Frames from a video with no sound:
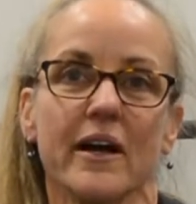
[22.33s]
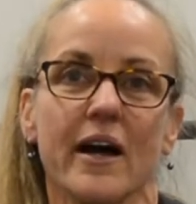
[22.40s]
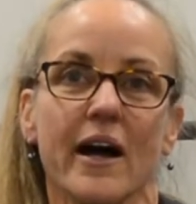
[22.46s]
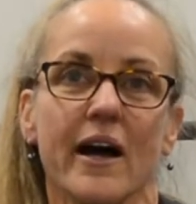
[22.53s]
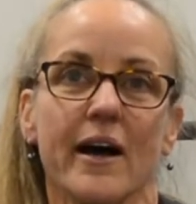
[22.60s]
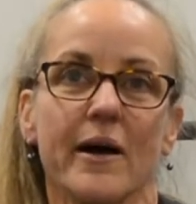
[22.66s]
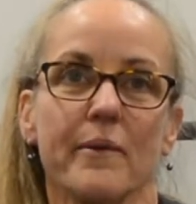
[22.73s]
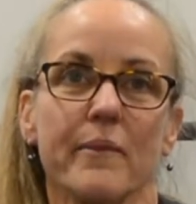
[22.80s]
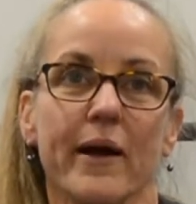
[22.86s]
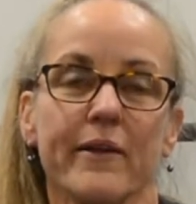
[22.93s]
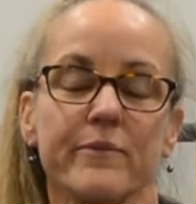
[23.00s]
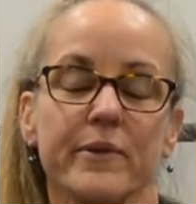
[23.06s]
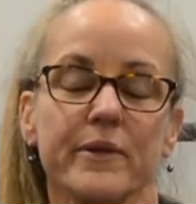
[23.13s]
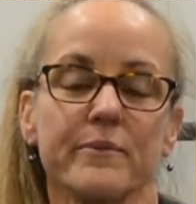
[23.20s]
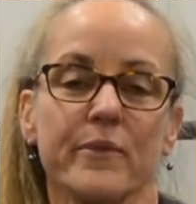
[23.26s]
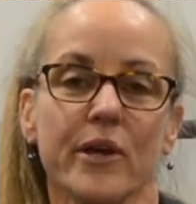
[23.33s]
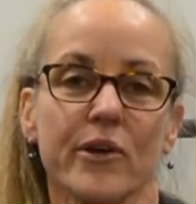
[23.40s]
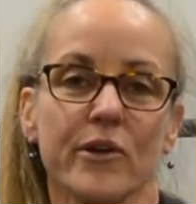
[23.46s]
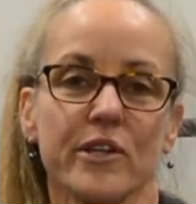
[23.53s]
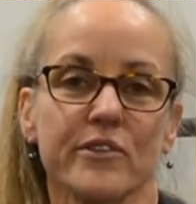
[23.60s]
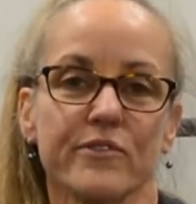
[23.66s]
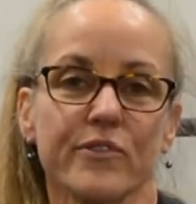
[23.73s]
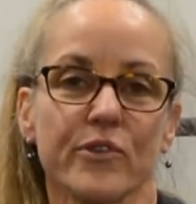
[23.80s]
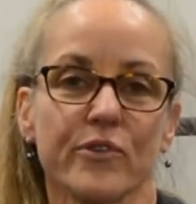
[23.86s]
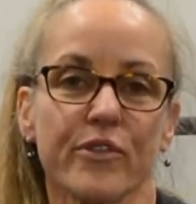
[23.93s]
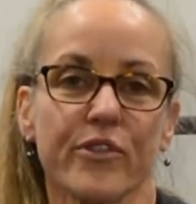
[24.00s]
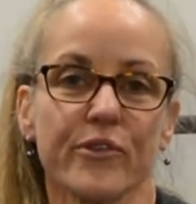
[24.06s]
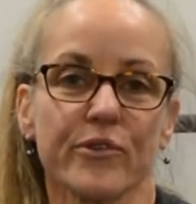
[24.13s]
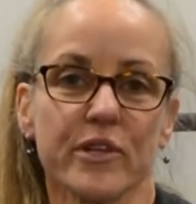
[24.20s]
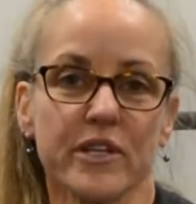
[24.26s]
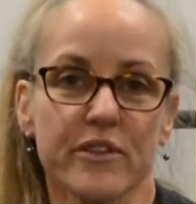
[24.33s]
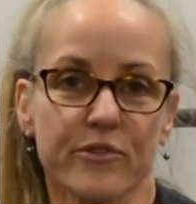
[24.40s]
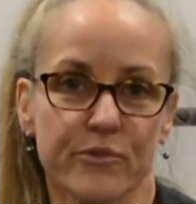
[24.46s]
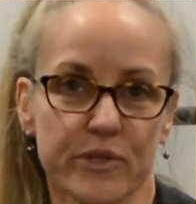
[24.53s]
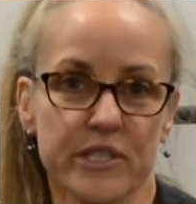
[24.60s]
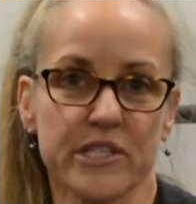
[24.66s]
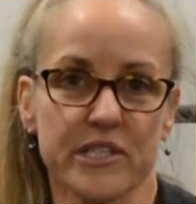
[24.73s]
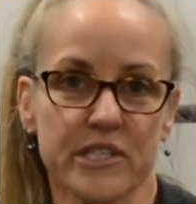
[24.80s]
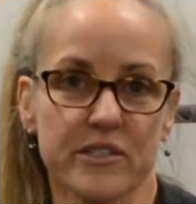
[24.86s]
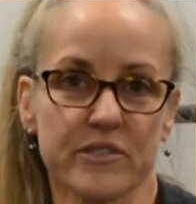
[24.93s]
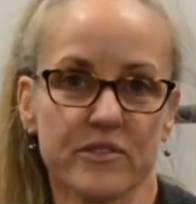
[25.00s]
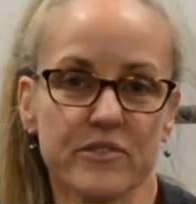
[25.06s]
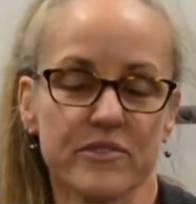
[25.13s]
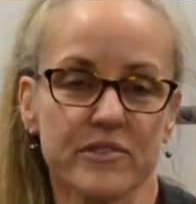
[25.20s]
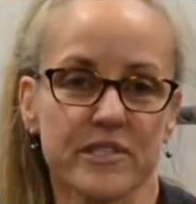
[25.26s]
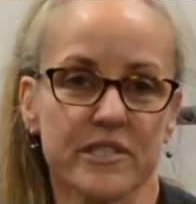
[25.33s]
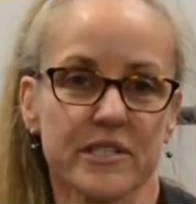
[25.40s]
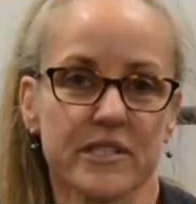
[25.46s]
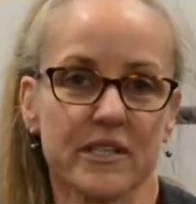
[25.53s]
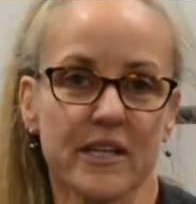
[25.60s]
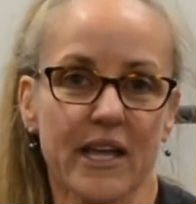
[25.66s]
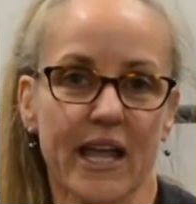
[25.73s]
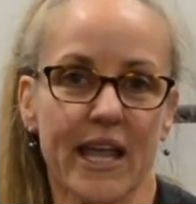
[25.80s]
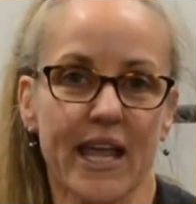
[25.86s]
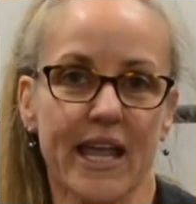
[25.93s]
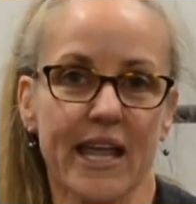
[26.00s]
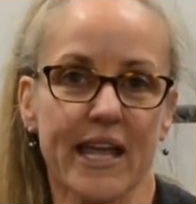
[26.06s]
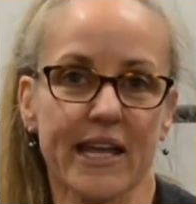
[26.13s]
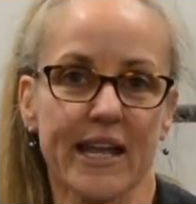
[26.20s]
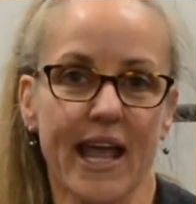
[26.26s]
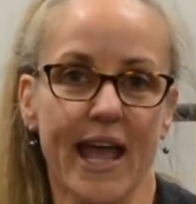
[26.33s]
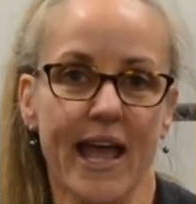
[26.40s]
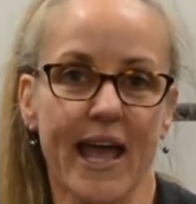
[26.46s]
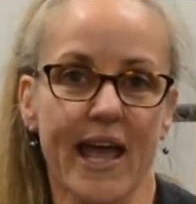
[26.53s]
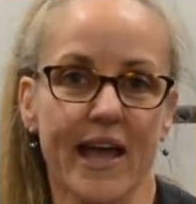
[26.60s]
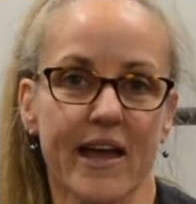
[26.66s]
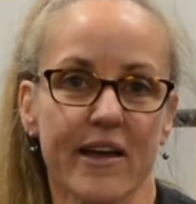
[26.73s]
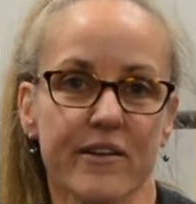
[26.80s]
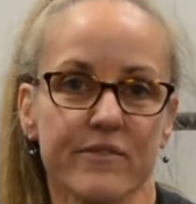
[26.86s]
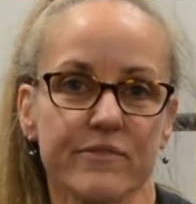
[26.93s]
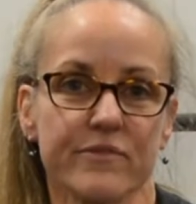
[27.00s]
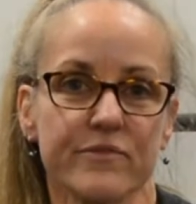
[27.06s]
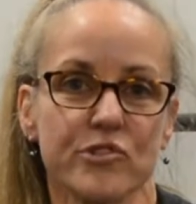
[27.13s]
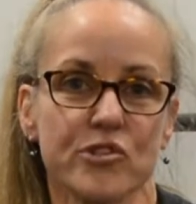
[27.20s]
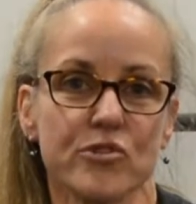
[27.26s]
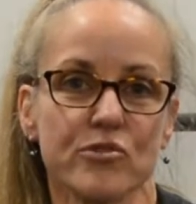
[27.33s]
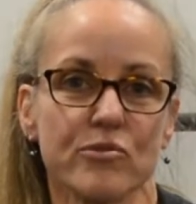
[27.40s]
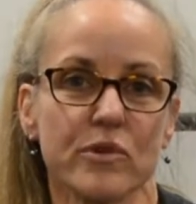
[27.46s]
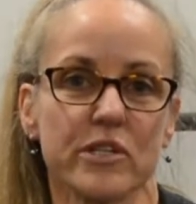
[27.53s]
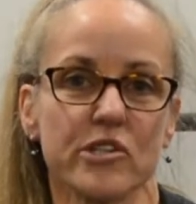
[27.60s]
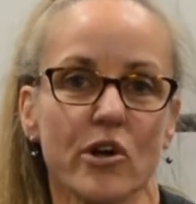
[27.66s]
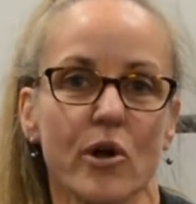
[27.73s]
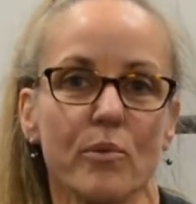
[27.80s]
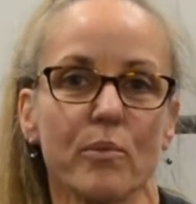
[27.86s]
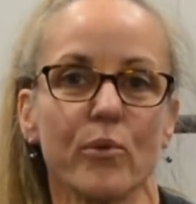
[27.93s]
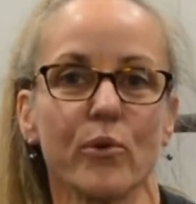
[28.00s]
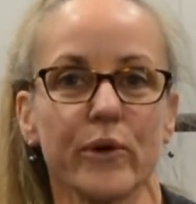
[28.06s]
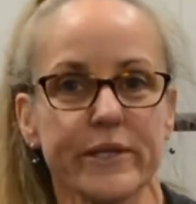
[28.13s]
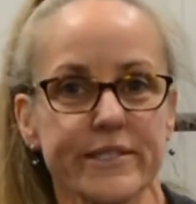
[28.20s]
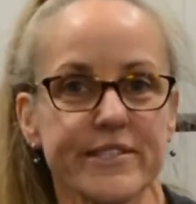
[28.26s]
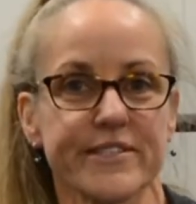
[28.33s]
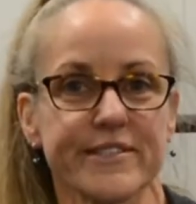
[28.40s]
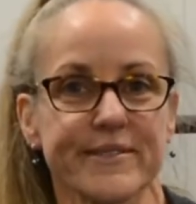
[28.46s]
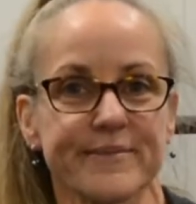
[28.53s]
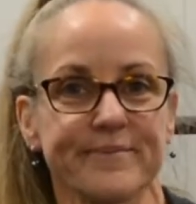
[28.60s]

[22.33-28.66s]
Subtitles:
I've been married for 33 years and have two adult boys